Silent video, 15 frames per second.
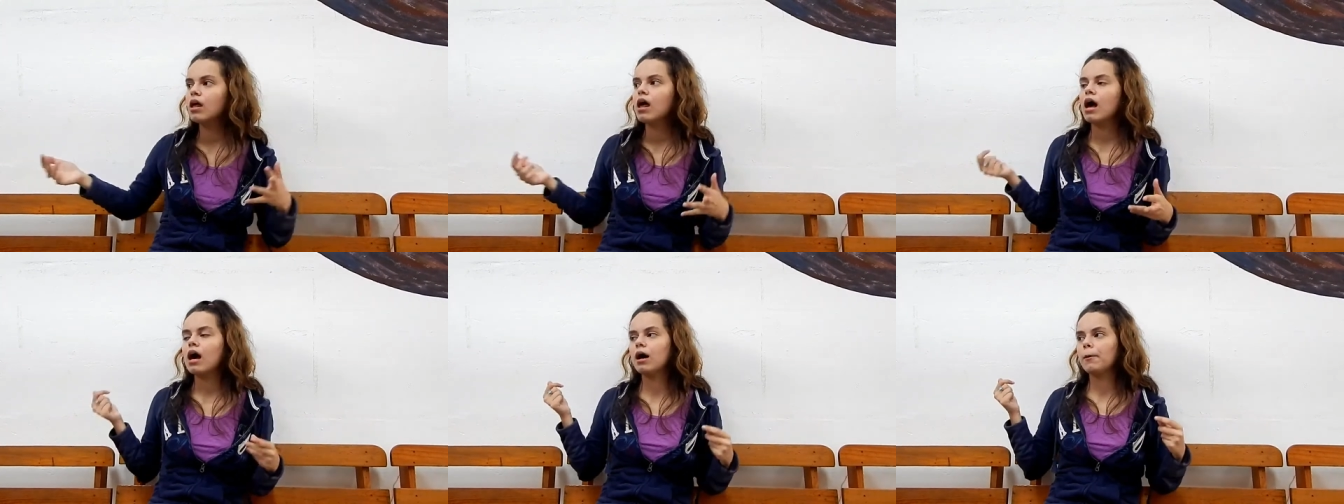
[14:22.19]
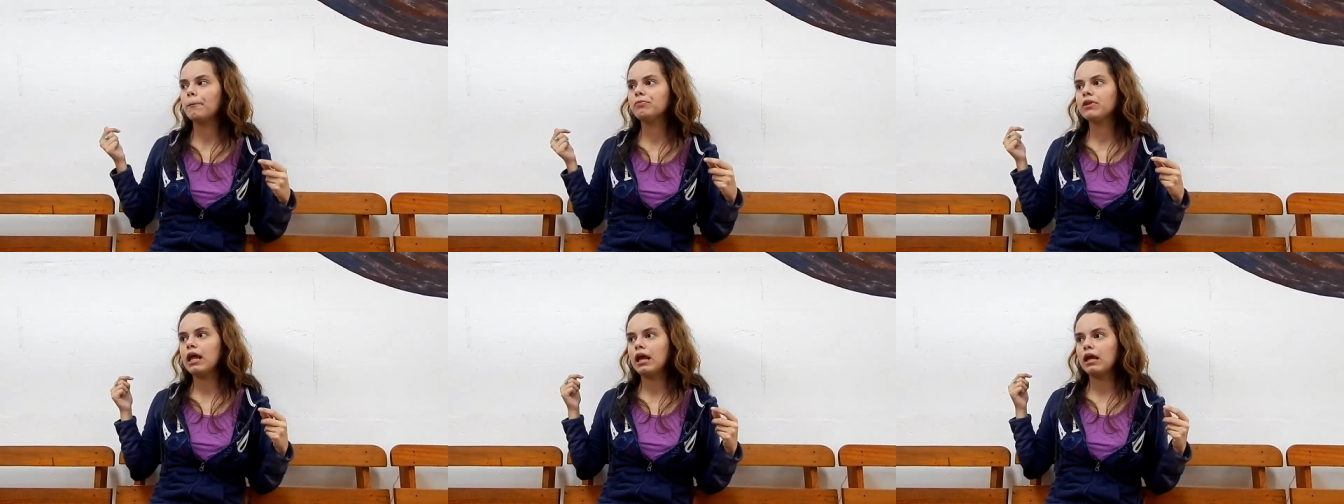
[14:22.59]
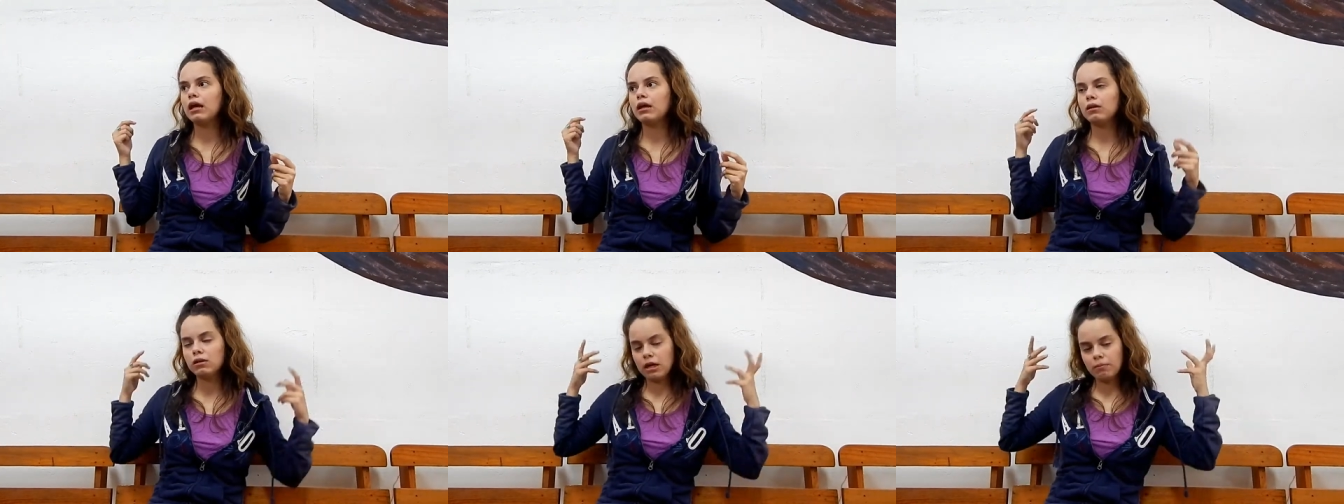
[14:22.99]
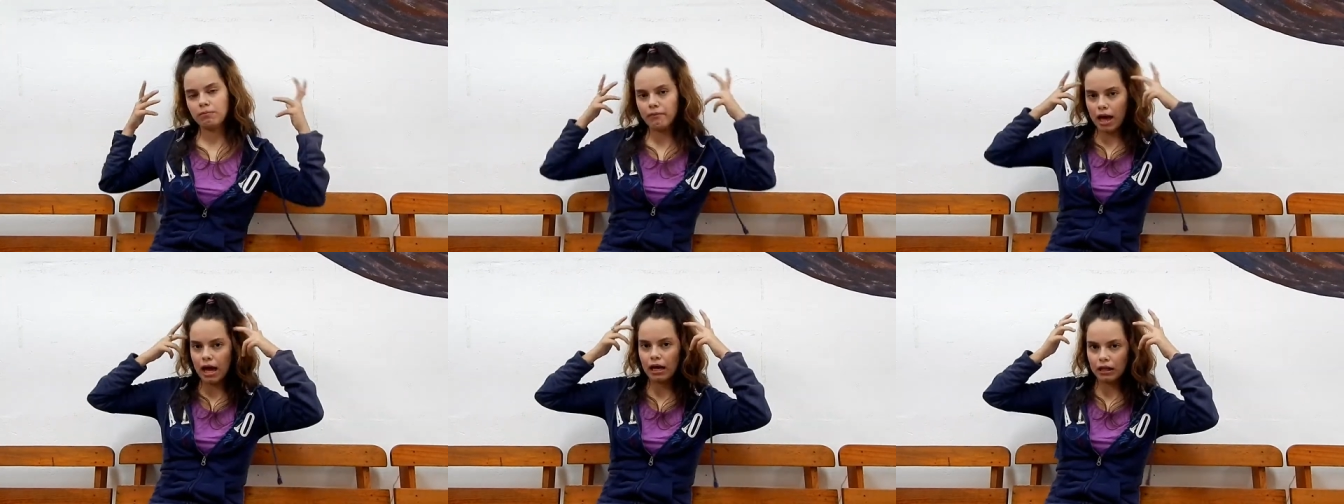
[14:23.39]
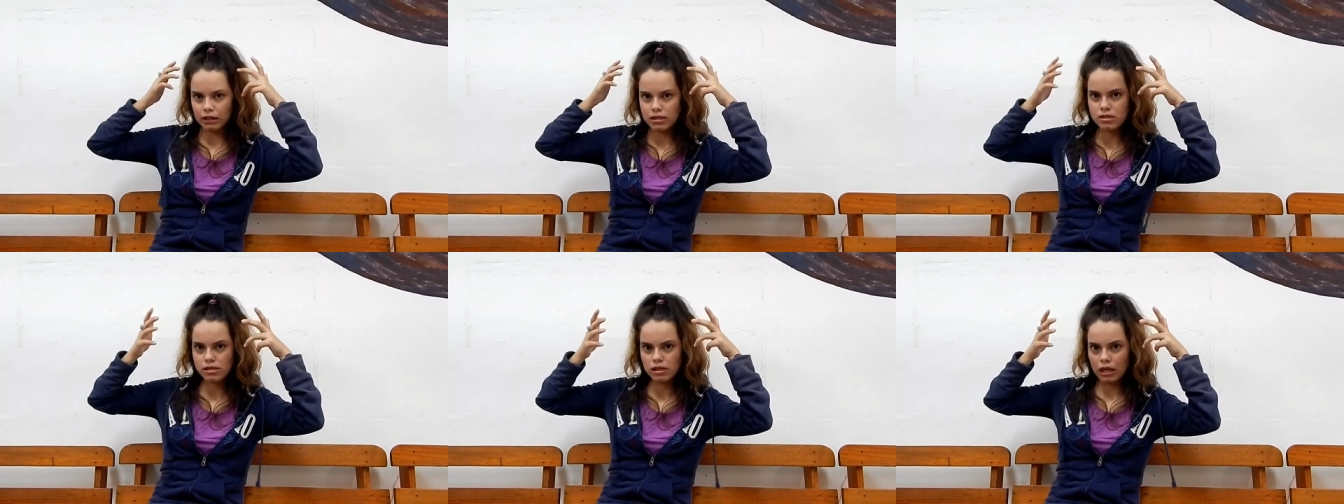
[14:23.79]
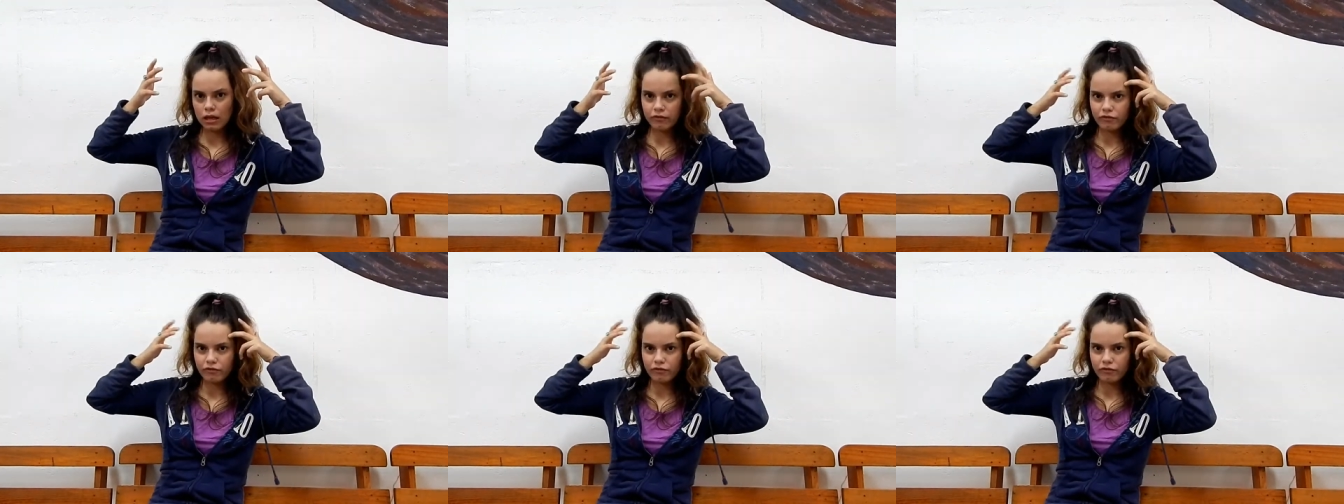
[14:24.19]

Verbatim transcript: uh, they their minds get